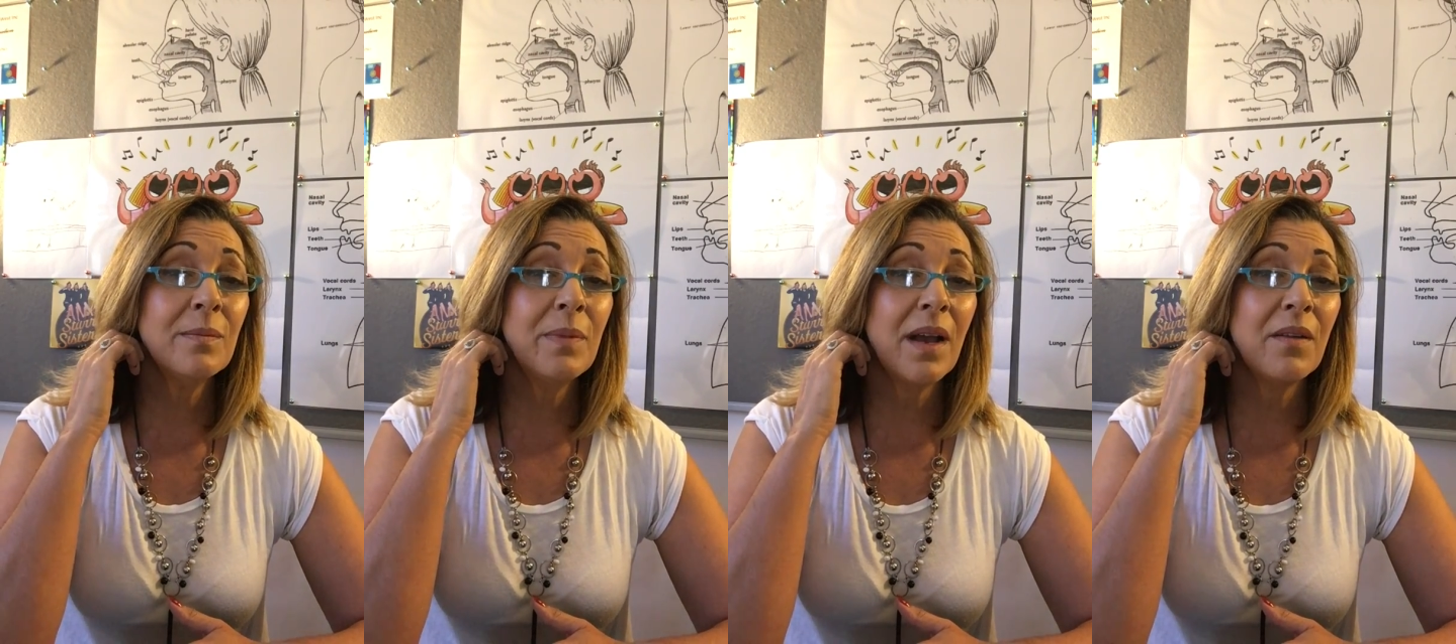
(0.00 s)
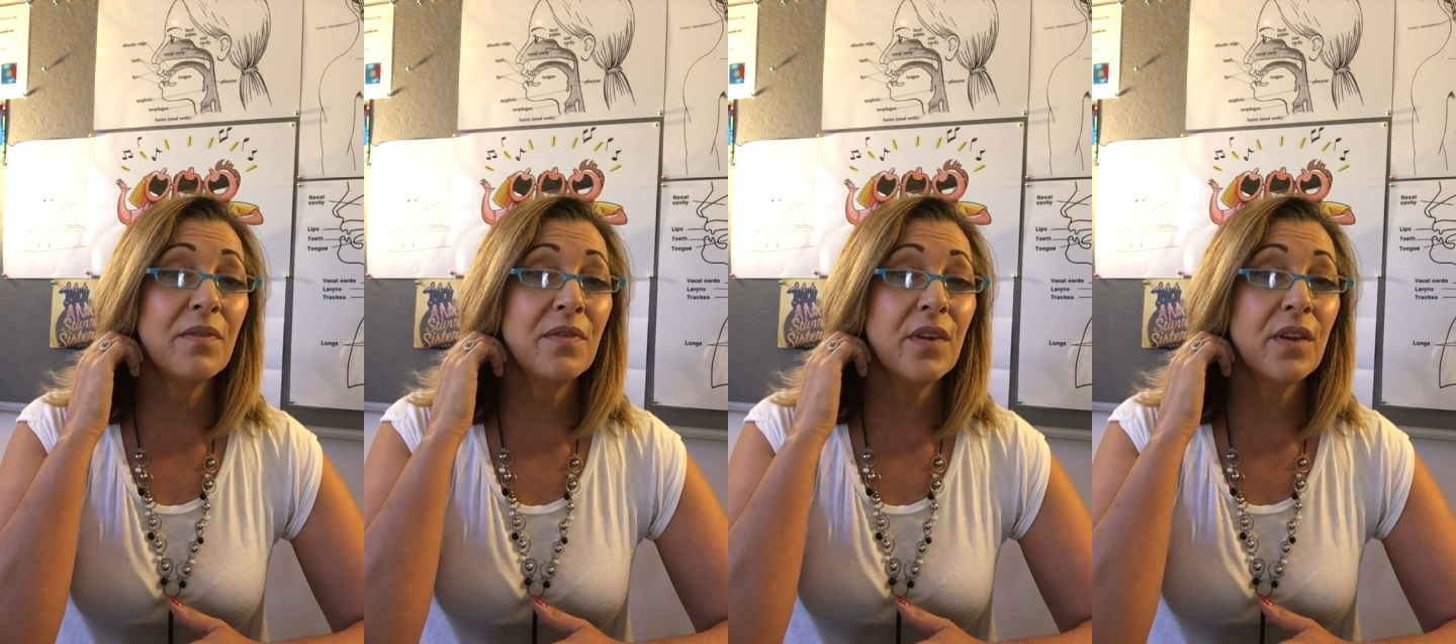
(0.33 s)

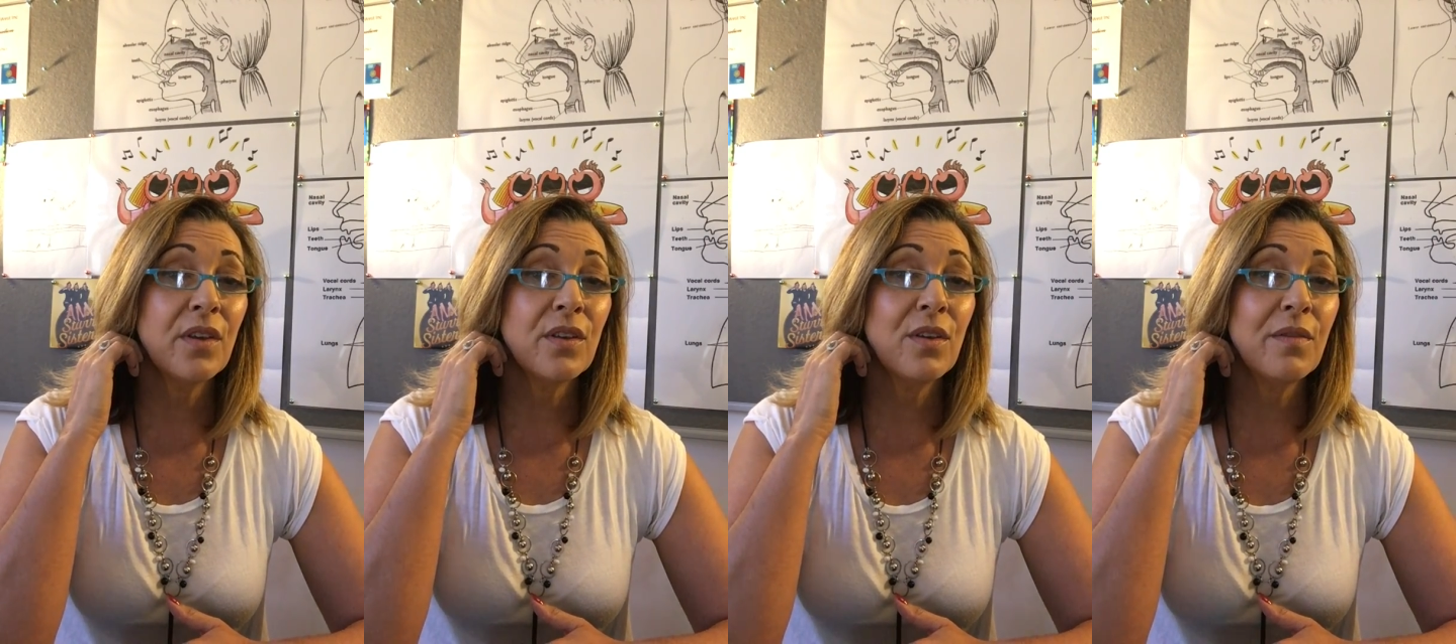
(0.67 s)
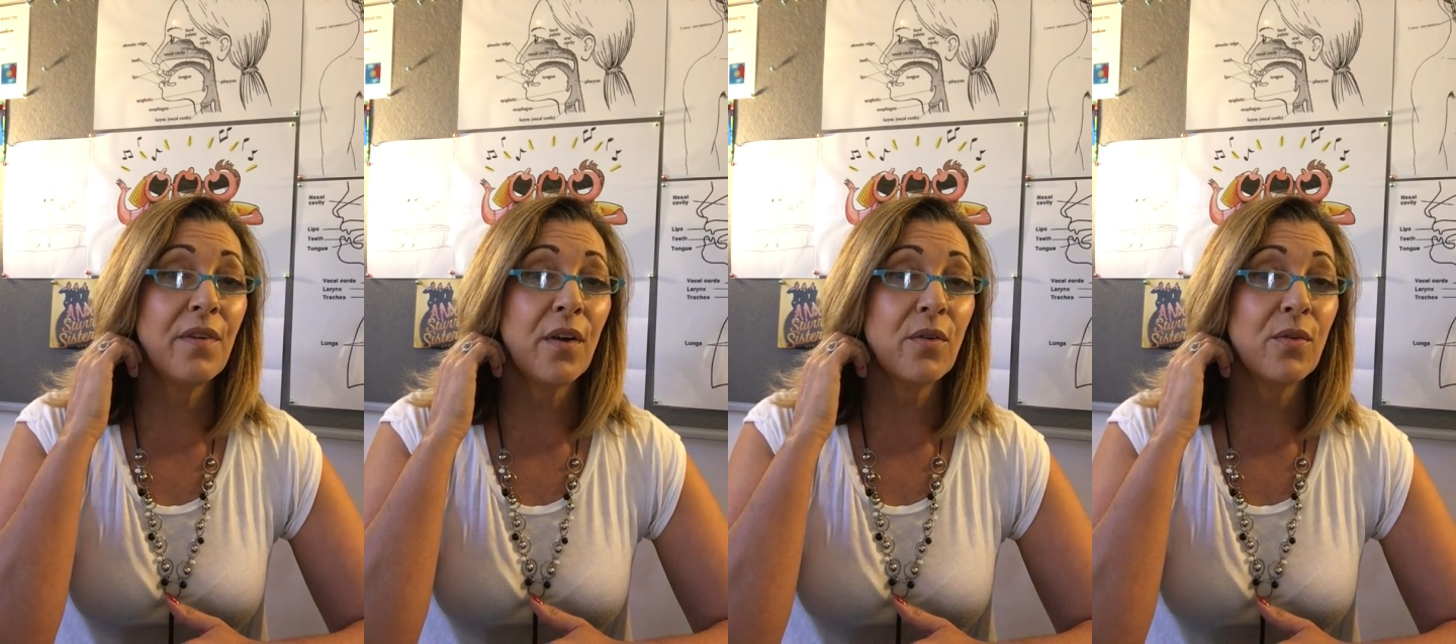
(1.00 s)
above your
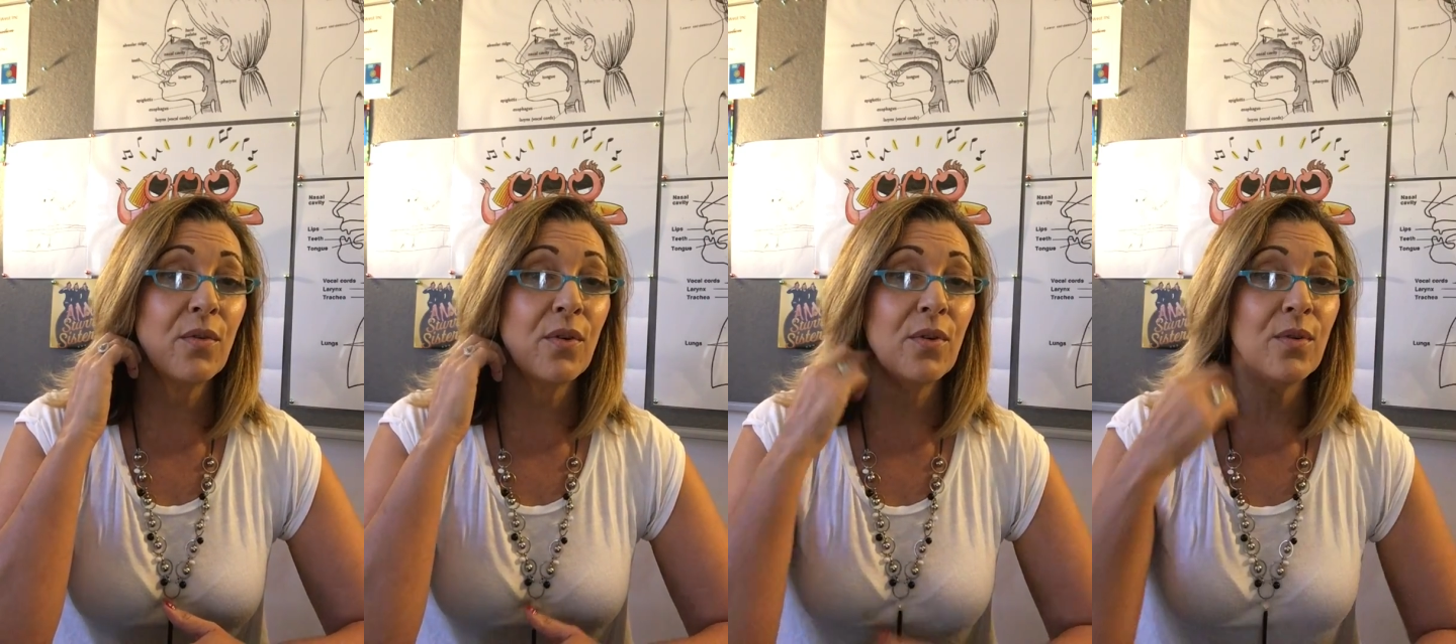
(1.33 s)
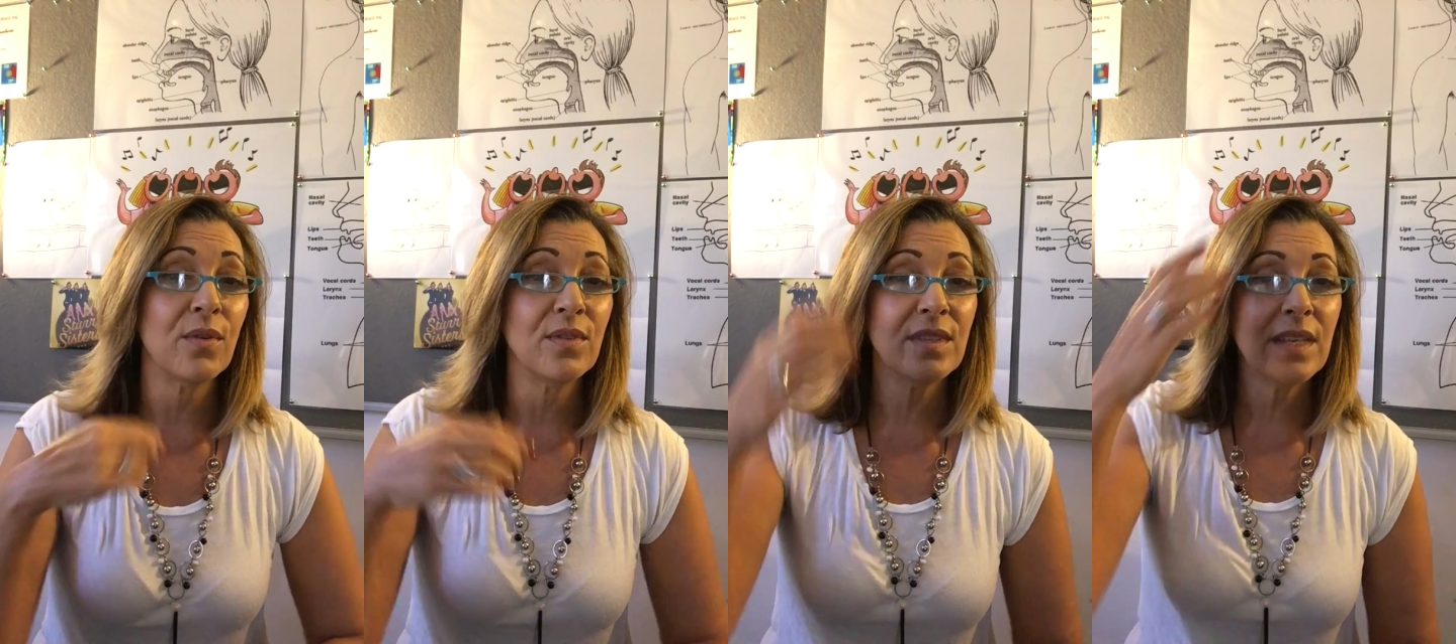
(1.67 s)
vocal
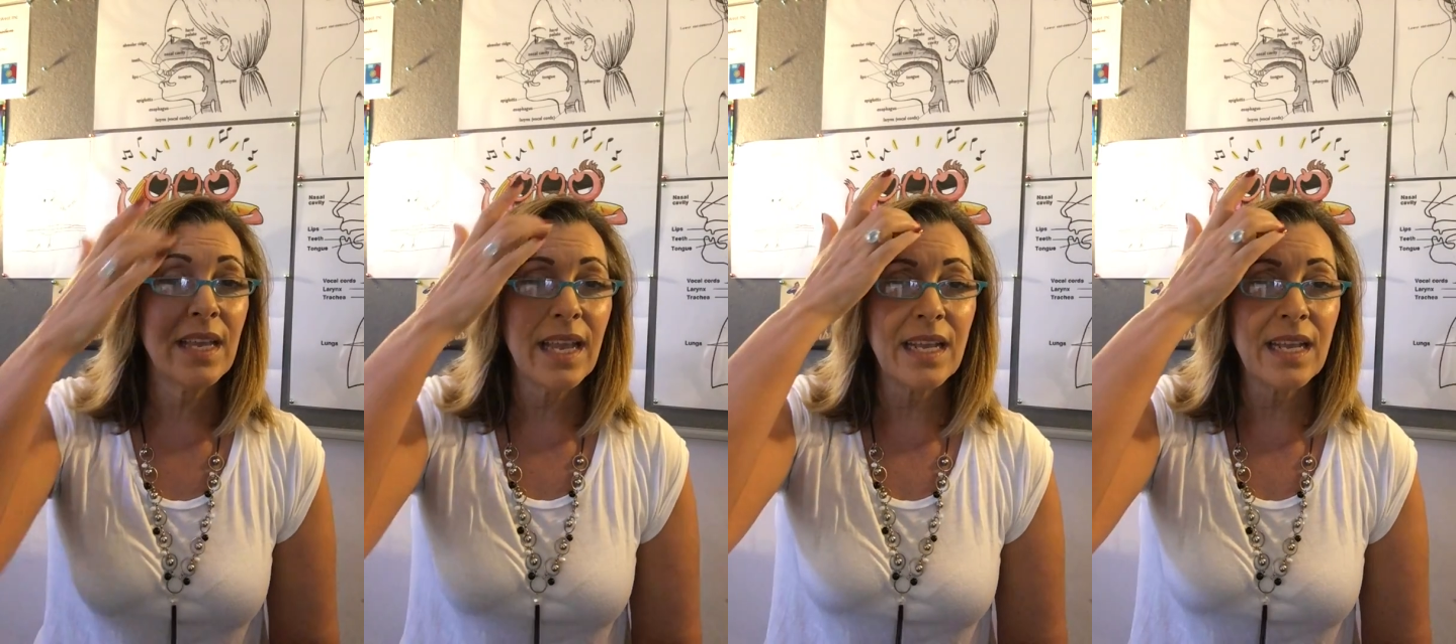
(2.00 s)
cords.